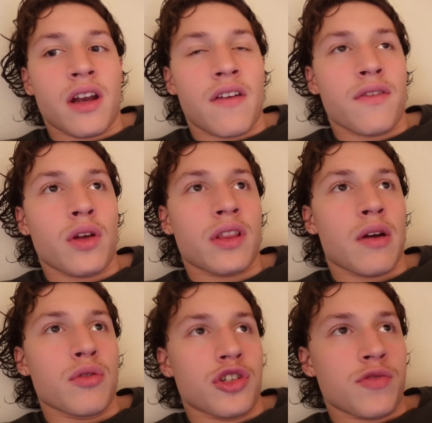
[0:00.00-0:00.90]
And I feel like
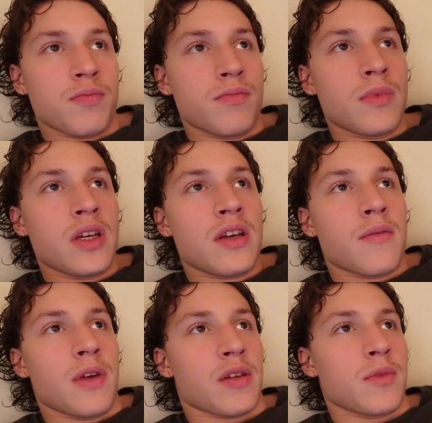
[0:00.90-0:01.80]
that will just
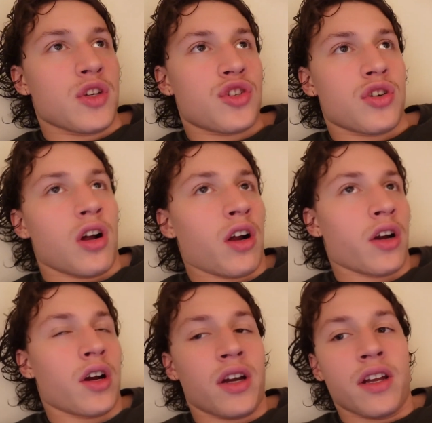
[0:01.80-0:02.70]
make me a
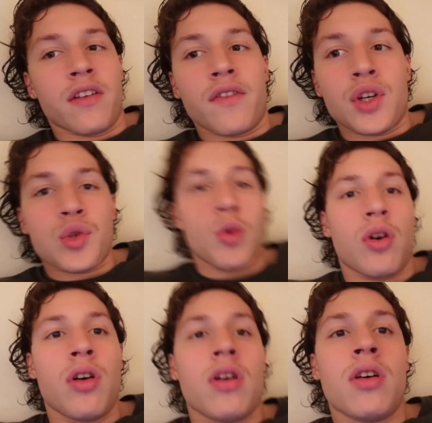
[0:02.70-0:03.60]
stronger individual.